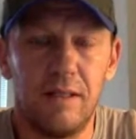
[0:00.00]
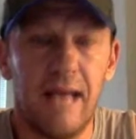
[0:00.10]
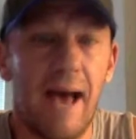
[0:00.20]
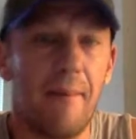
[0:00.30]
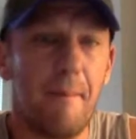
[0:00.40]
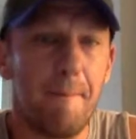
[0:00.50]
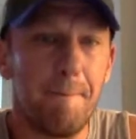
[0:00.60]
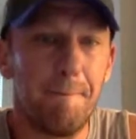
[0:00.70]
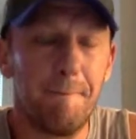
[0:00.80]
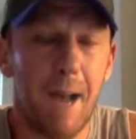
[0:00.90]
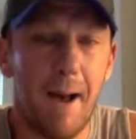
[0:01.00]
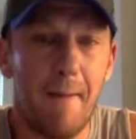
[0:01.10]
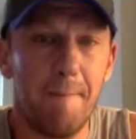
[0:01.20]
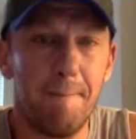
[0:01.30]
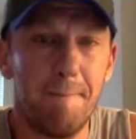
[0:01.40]
Yeah.
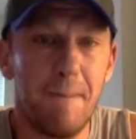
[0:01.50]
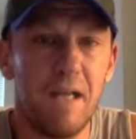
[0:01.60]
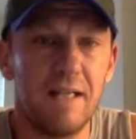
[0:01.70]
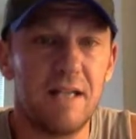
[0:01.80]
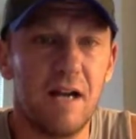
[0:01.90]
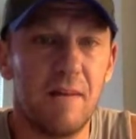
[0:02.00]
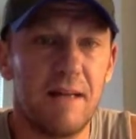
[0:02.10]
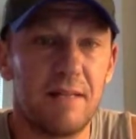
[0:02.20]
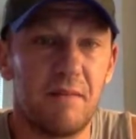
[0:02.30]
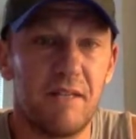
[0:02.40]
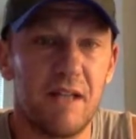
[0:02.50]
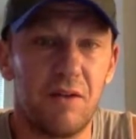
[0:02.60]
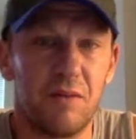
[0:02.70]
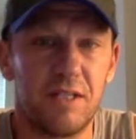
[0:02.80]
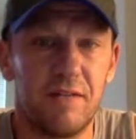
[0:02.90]
Let's talk about some of these
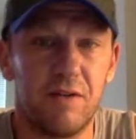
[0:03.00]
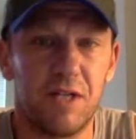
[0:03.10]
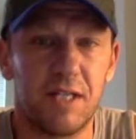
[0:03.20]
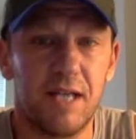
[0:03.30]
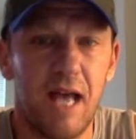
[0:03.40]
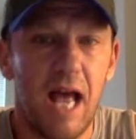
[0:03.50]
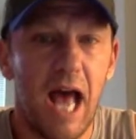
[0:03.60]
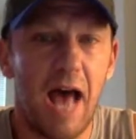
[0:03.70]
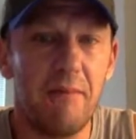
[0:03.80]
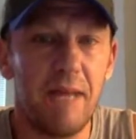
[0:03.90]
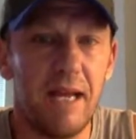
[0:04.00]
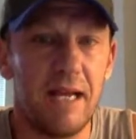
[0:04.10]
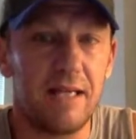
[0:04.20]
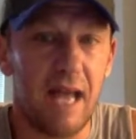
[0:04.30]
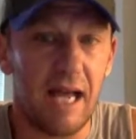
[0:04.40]
other receivers because I'm
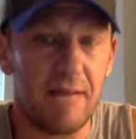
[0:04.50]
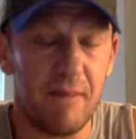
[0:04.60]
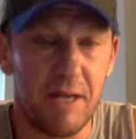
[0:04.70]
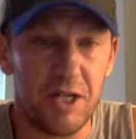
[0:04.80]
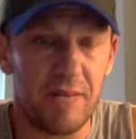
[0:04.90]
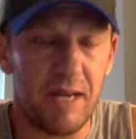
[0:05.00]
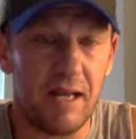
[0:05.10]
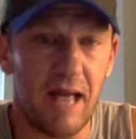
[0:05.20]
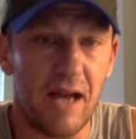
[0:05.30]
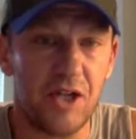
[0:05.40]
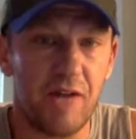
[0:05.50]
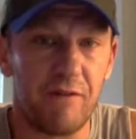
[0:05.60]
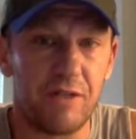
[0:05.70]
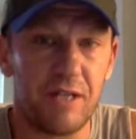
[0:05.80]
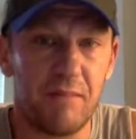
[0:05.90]
getting, like I mentioned, I'm getting a lot of
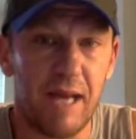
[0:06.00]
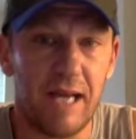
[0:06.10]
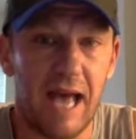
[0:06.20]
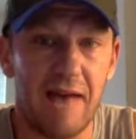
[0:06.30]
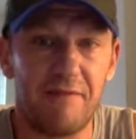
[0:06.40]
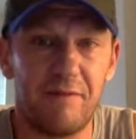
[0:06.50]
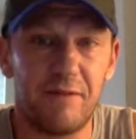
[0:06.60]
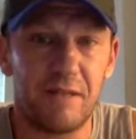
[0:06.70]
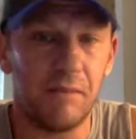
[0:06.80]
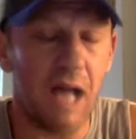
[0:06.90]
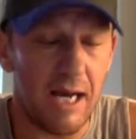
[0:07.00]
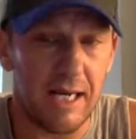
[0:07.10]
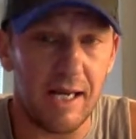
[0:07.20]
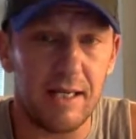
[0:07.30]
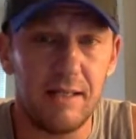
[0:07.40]
Jefferson, Metcalf, some
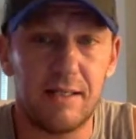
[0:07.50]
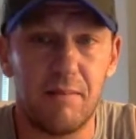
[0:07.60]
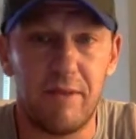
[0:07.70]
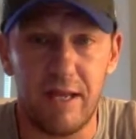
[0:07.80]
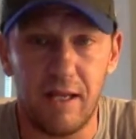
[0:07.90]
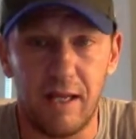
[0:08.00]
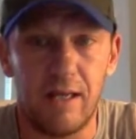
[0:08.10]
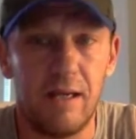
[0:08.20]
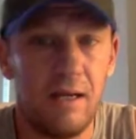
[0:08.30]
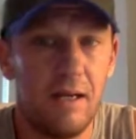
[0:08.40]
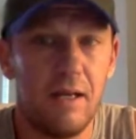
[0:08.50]
Lockett, some Thielen.